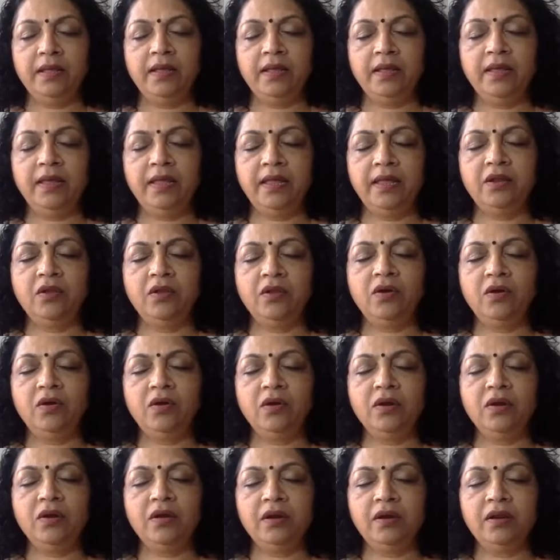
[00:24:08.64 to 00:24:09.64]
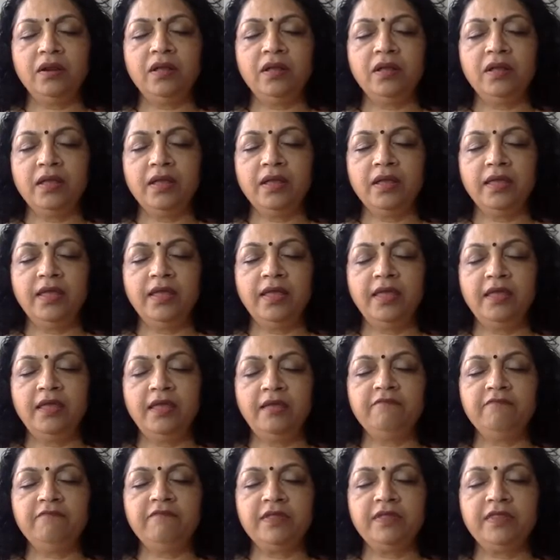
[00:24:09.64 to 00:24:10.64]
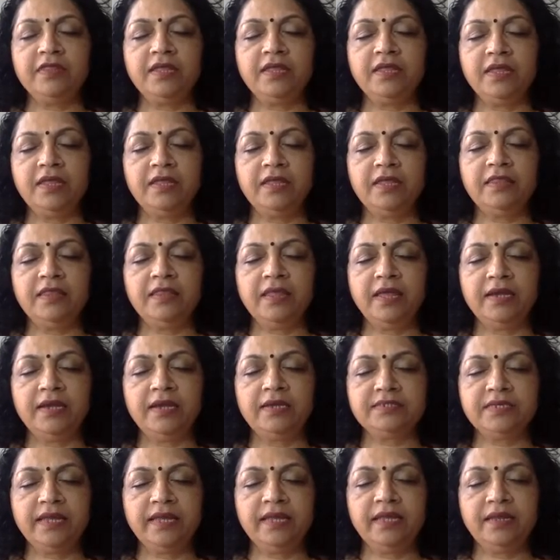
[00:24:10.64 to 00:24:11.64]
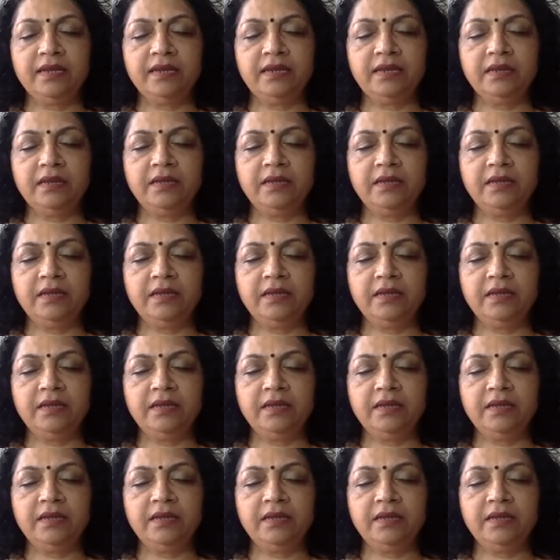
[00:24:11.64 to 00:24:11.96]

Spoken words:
And honor everything in that second.